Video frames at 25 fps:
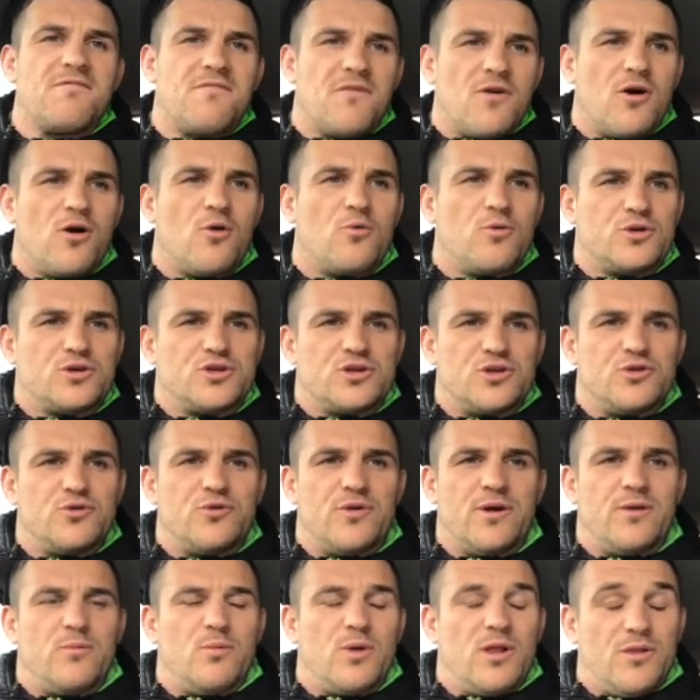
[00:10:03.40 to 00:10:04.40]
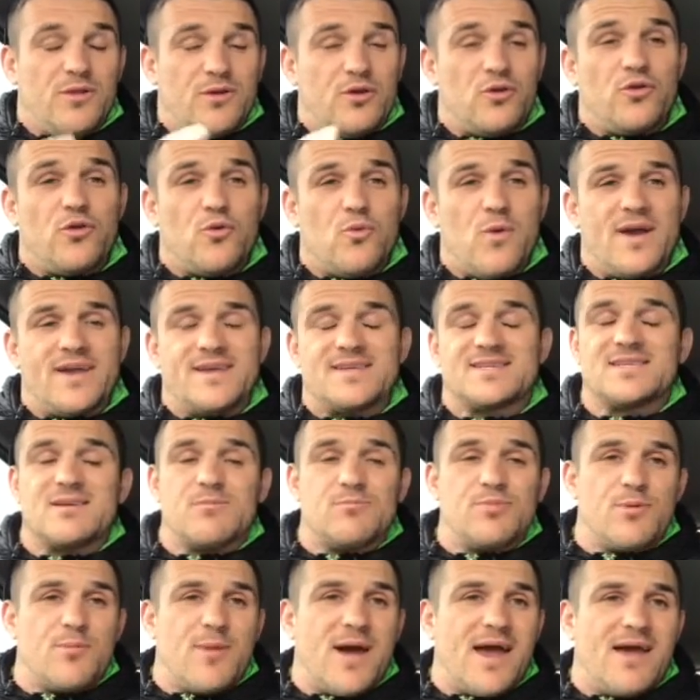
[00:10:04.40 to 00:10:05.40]
forward to do it? Well, the other way is
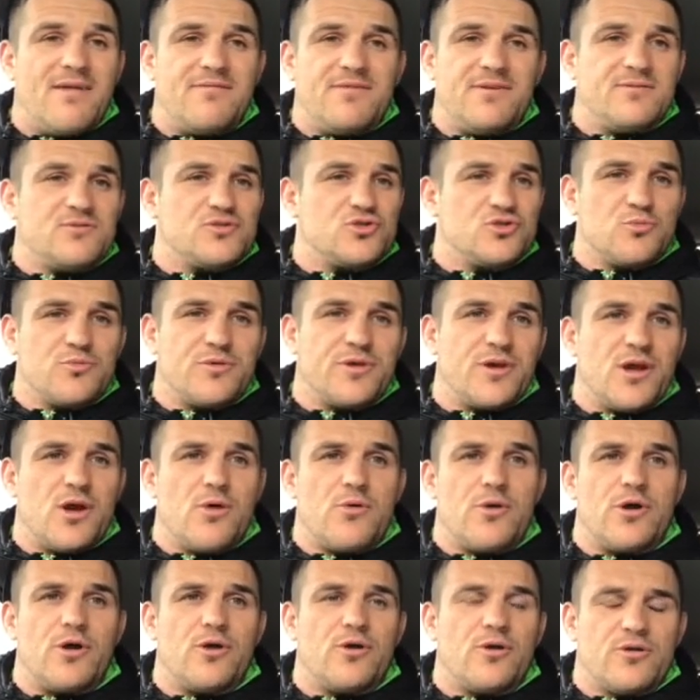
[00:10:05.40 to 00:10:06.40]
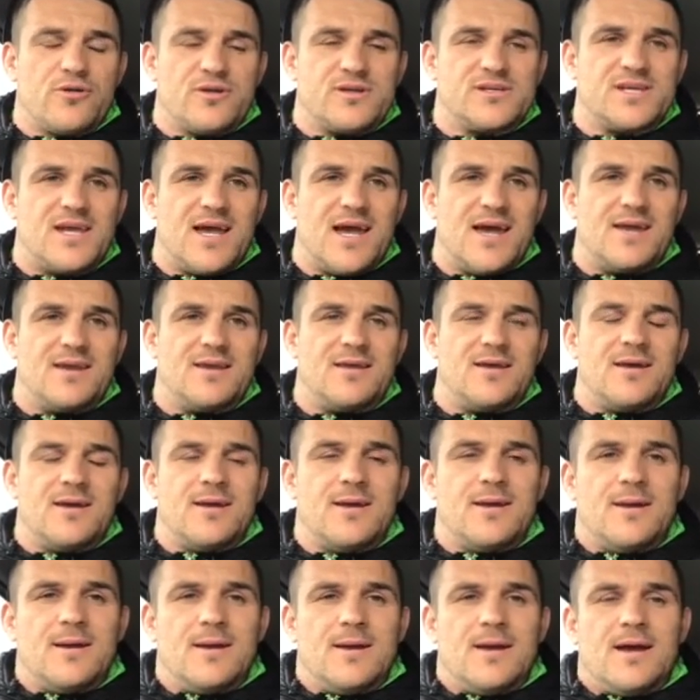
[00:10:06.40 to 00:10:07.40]
simply by having something going on the side.
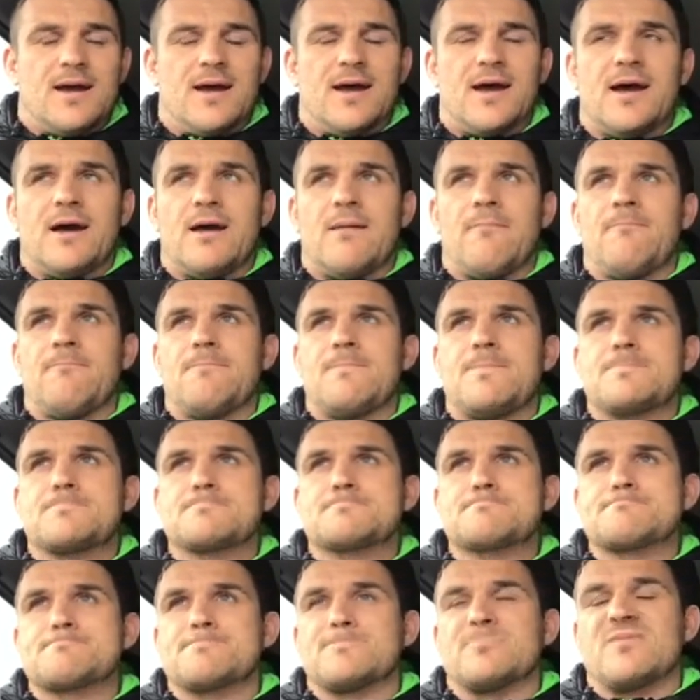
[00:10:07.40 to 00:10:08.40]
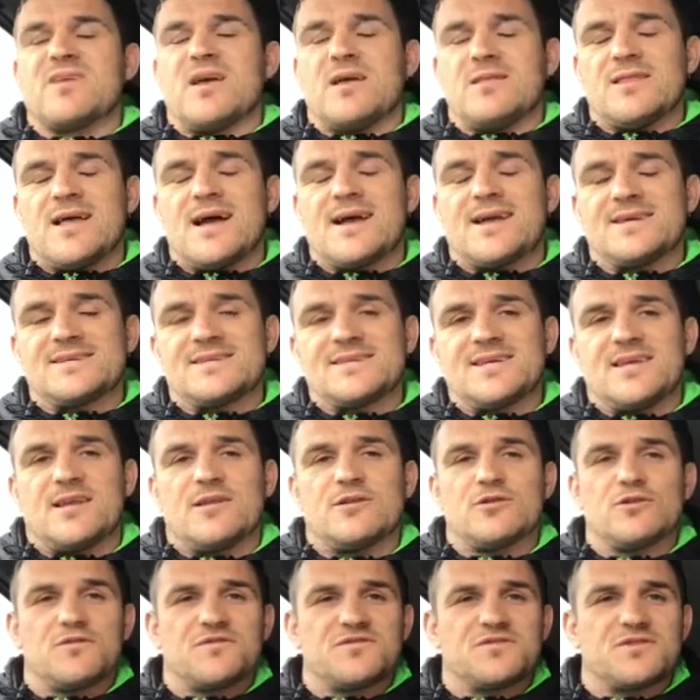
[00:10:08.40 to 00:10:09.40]
And like I said,
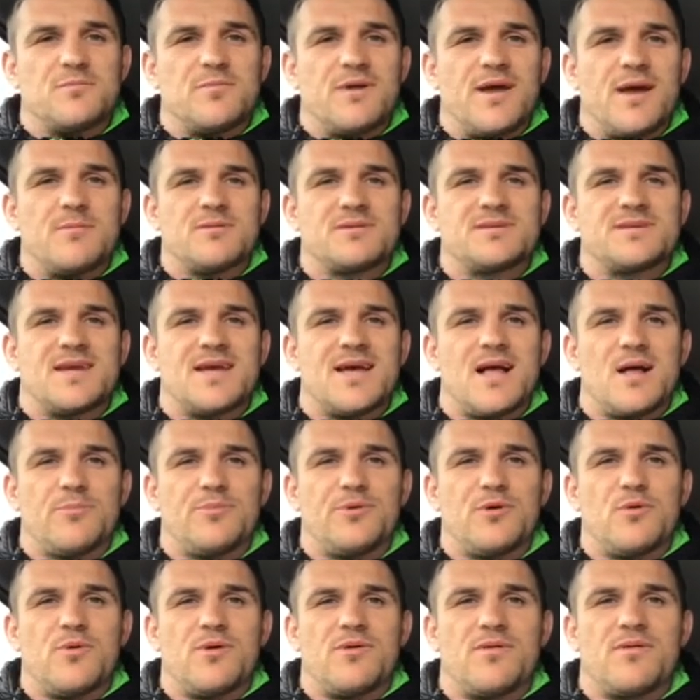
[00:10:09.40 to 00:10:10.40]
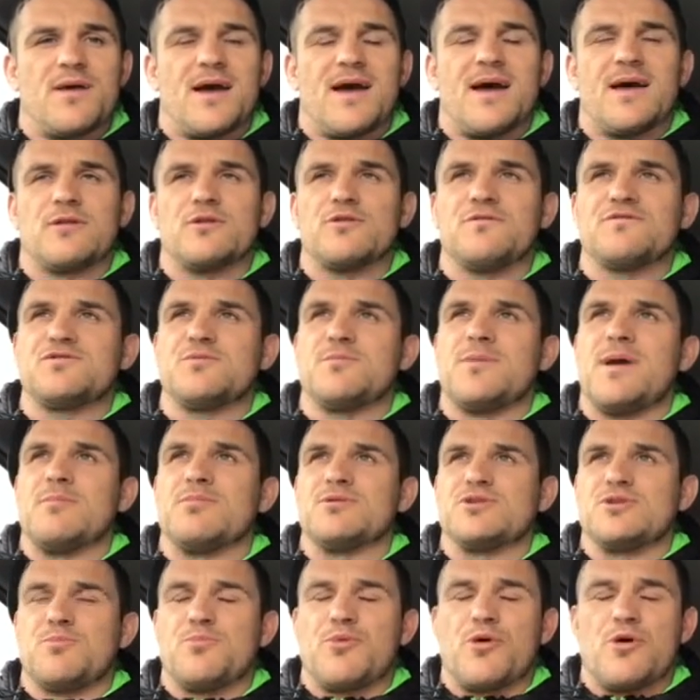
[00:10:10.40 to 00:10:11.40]
I'd love to be able to help you with that. I'd love to be
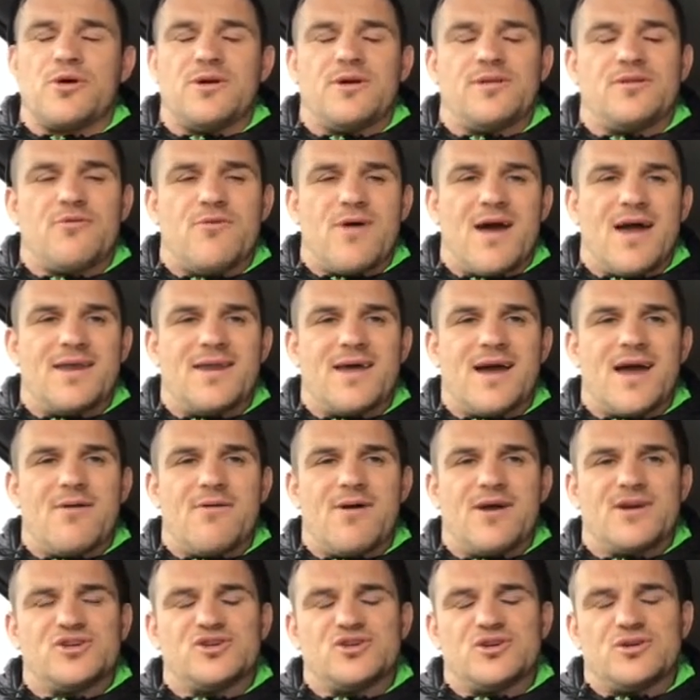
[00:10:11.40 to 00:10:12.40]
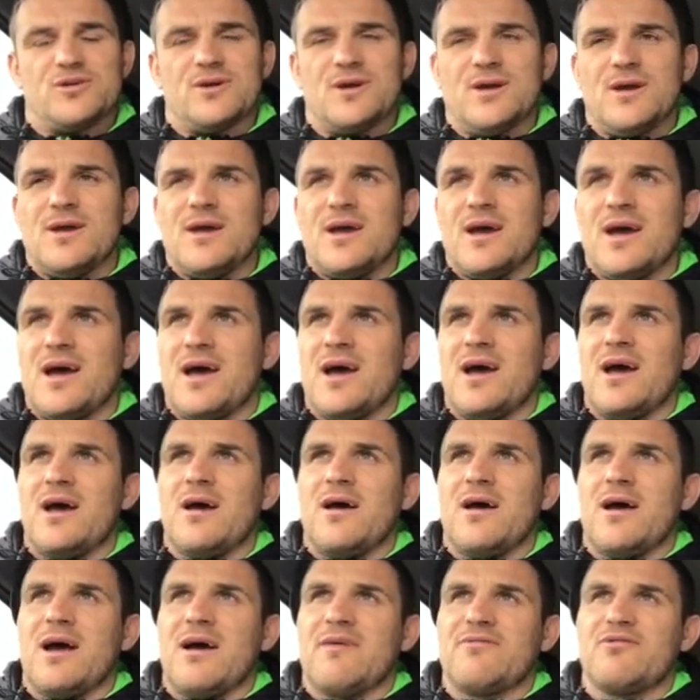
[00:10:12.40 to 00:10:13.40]
able to point you in the right direction.
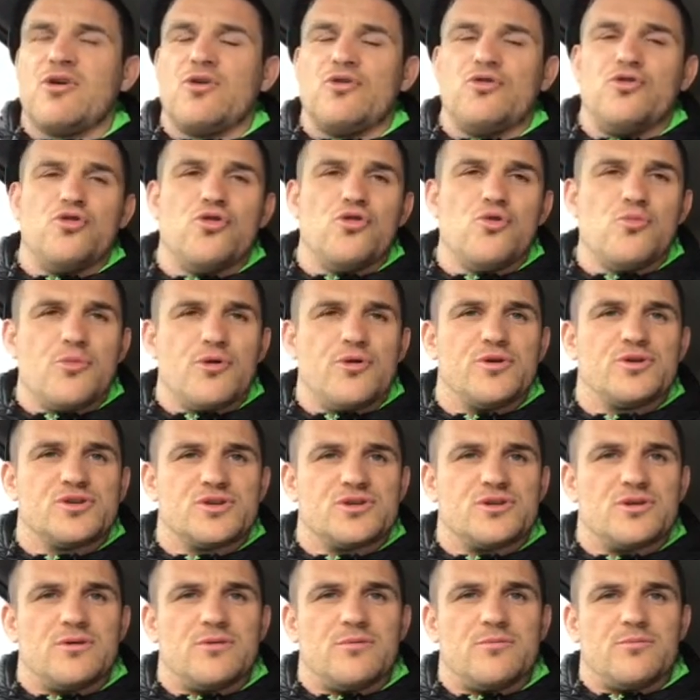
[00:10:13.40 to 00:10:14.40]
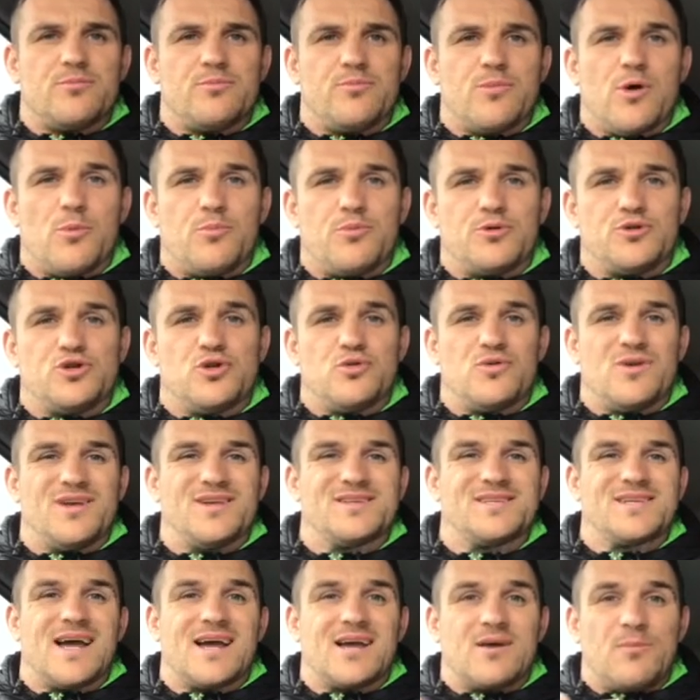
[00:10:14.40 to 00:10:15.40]
I've got numerous
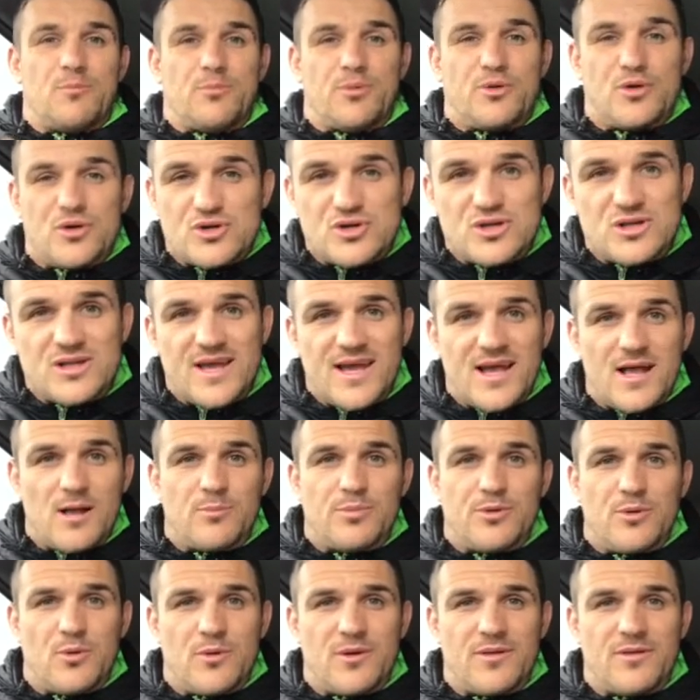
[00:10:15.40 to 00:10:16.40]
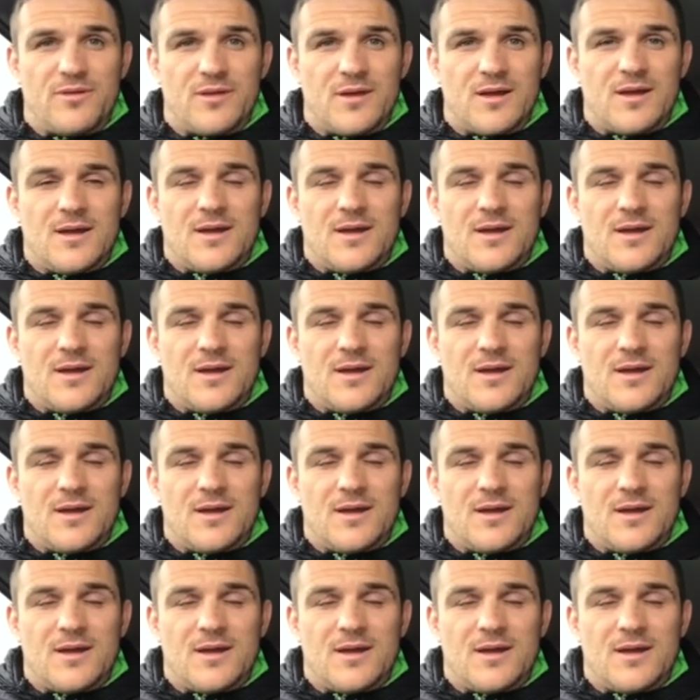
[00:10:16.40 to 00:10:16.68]
opportunities that I can personally help you with